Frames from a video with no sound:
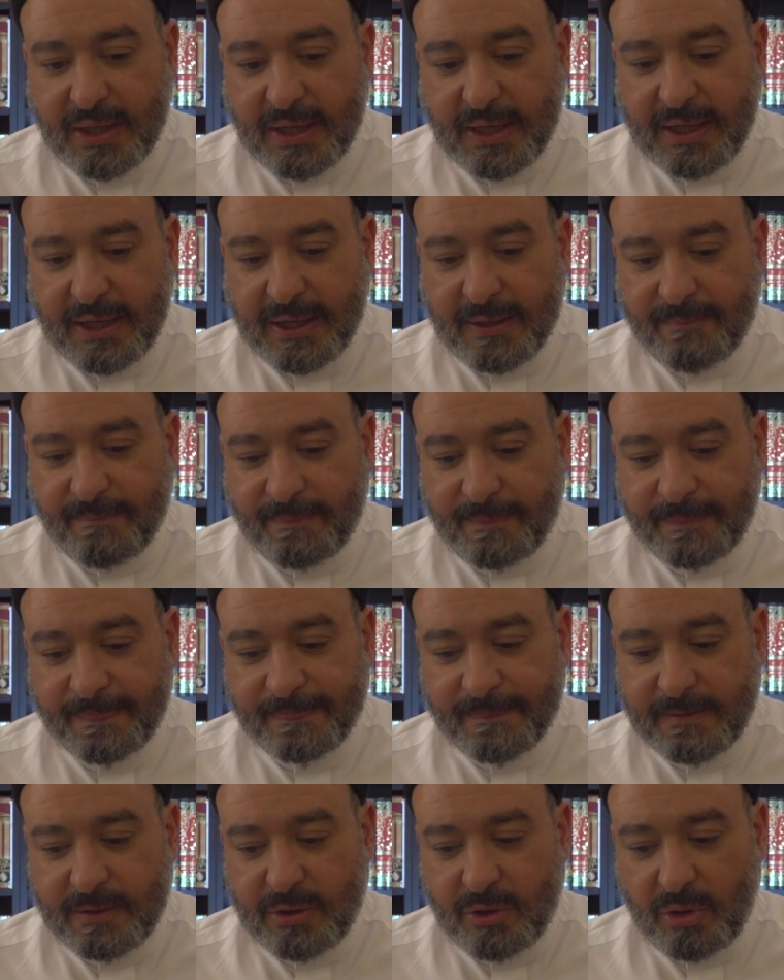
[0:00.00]

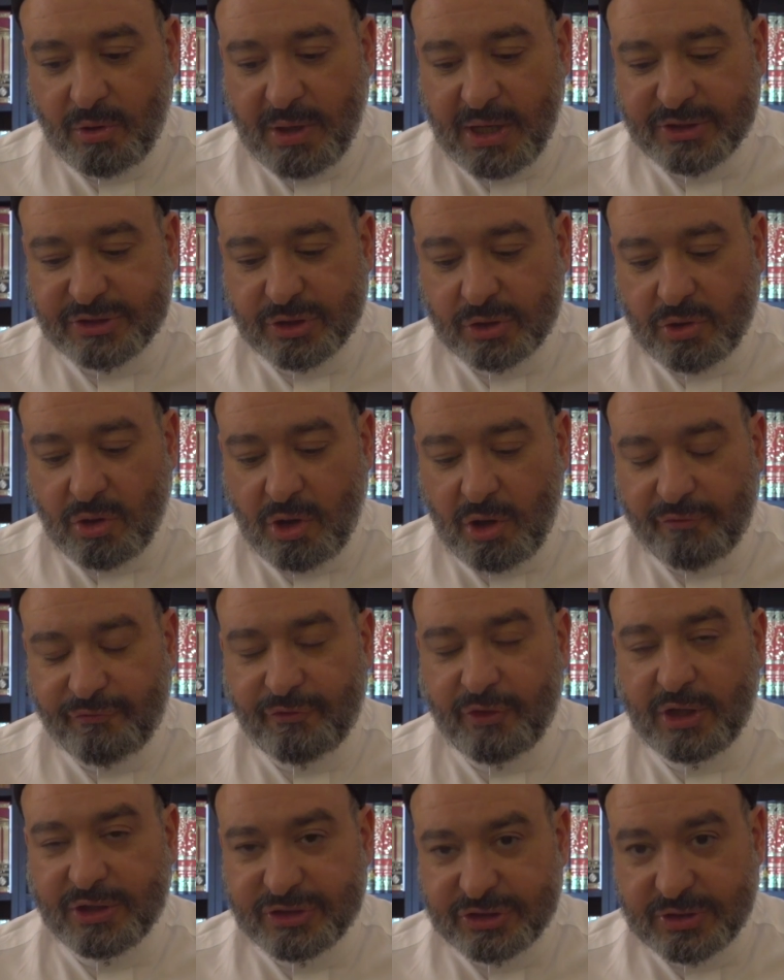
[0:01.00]
As a call
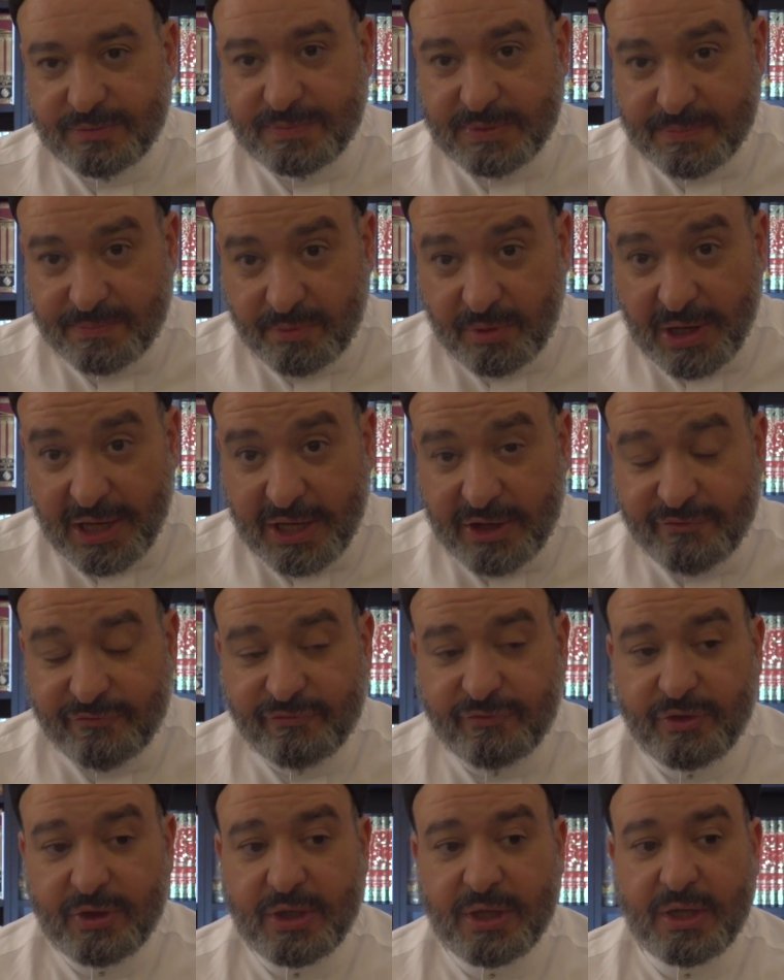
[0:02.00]
for us to be
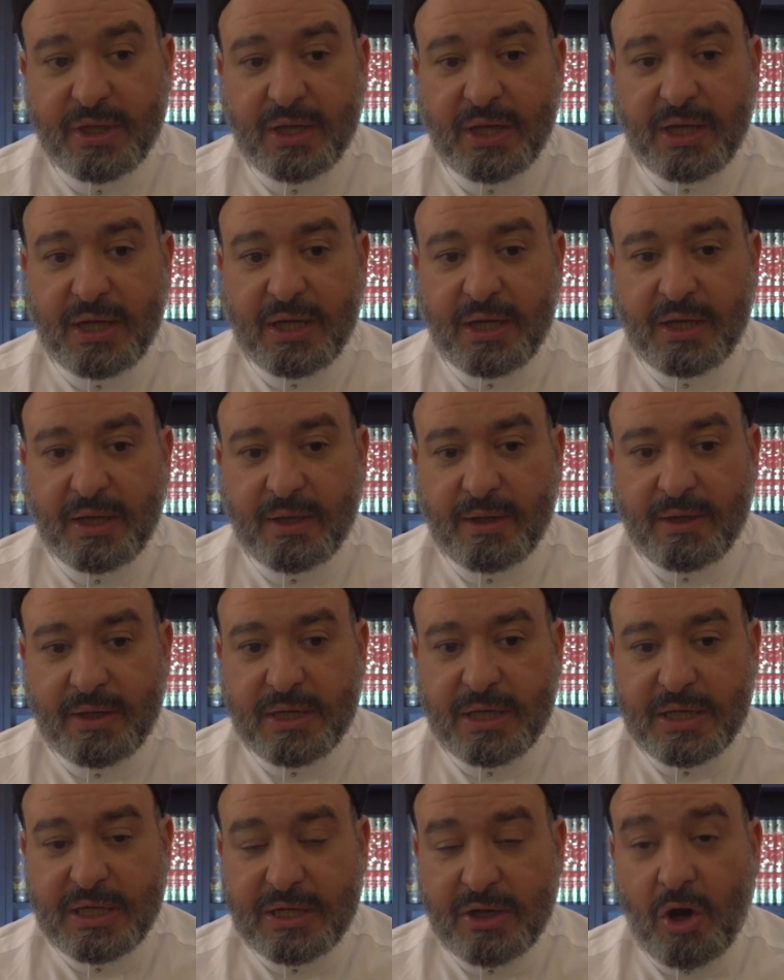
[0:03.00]
brave
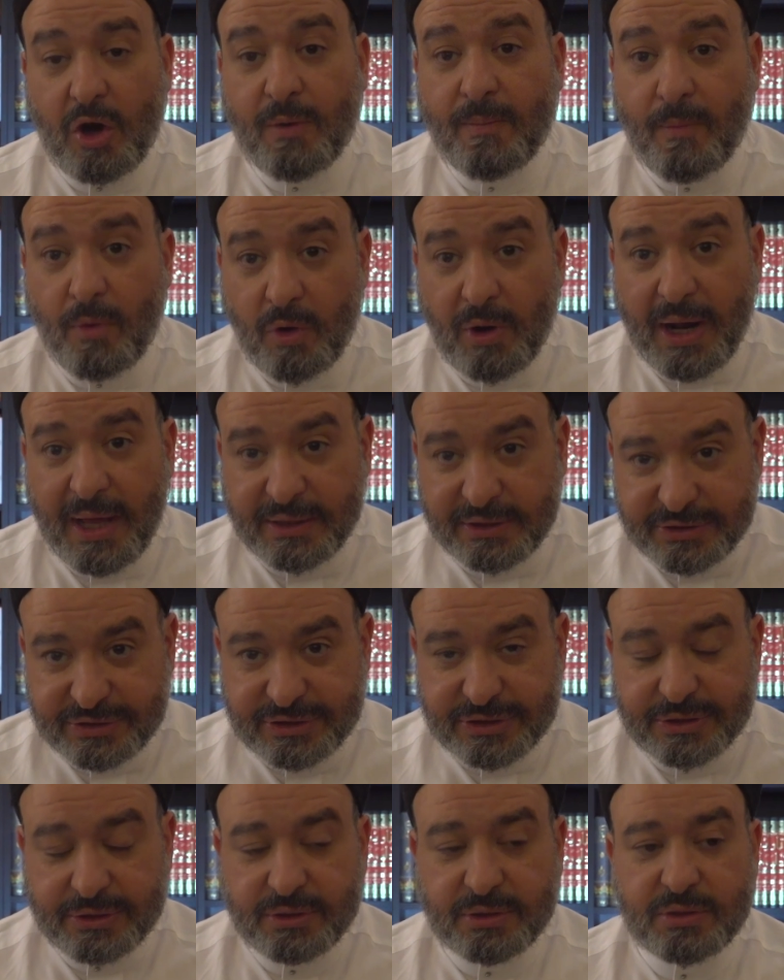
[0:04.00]
in our
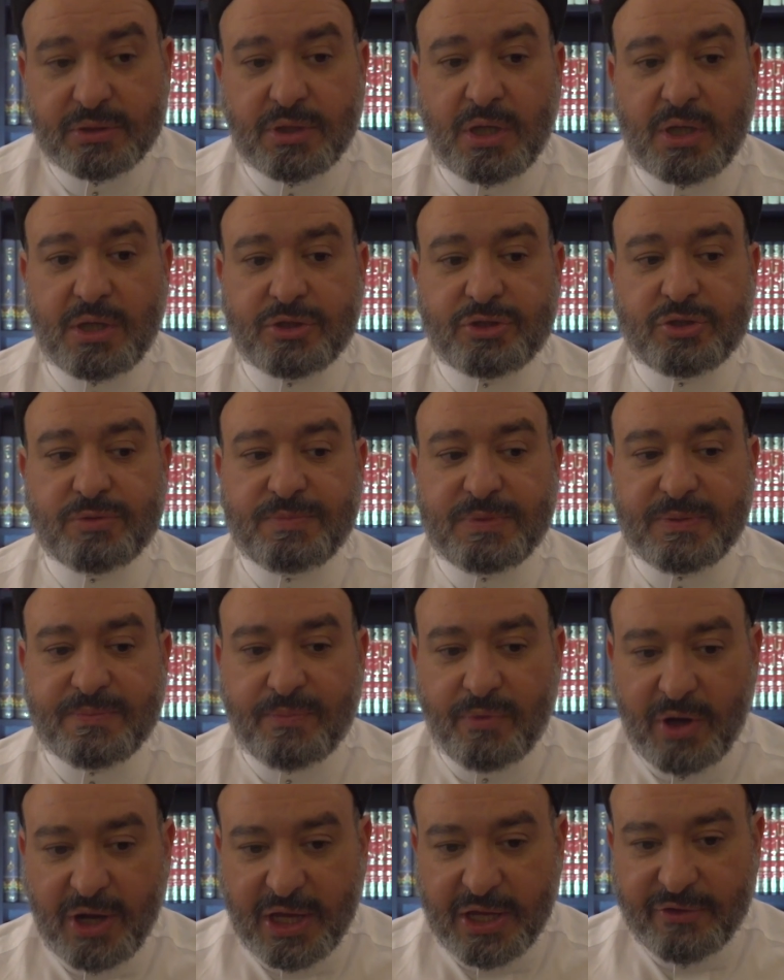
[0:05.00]
morality, to be
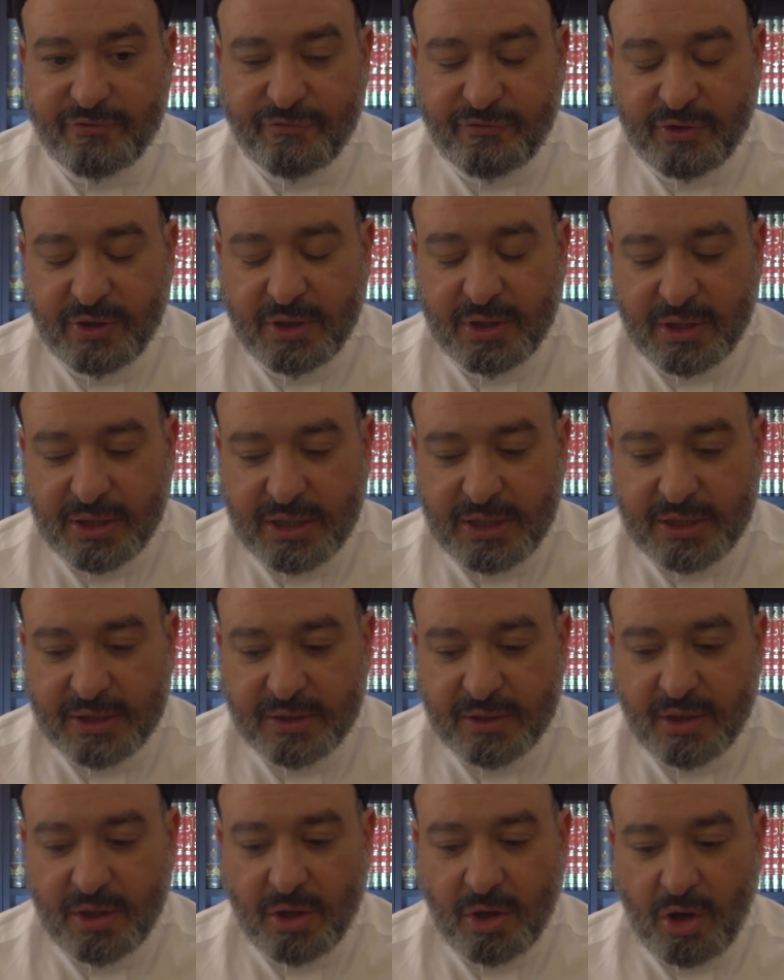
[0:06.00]
brave
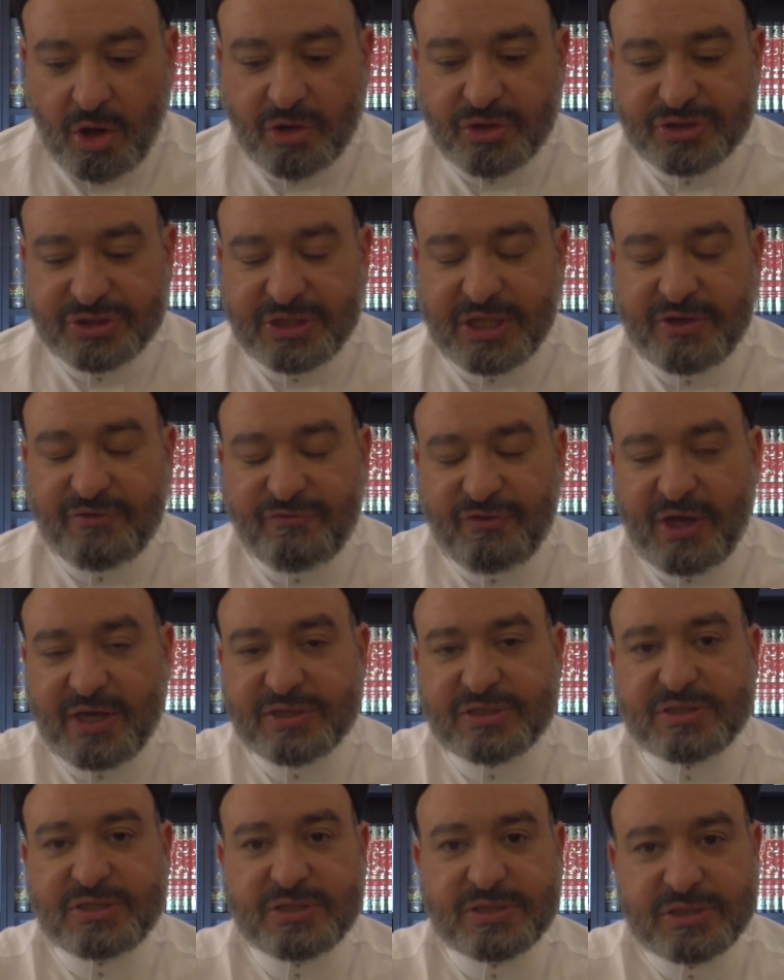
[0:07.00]
in our
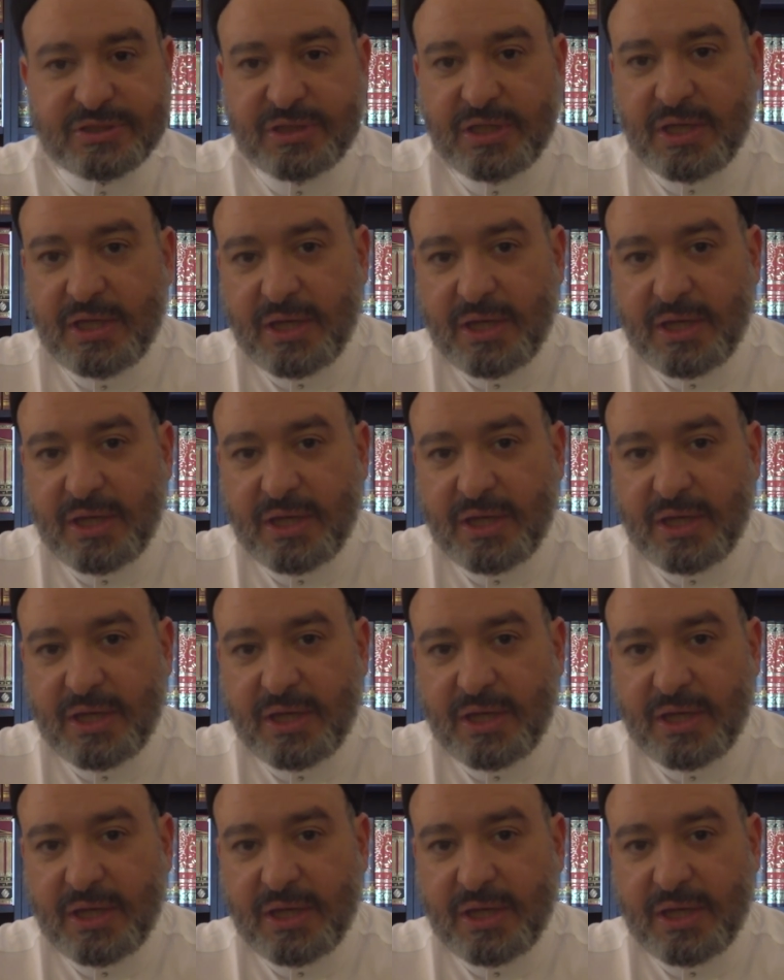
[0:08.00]
steadfastness.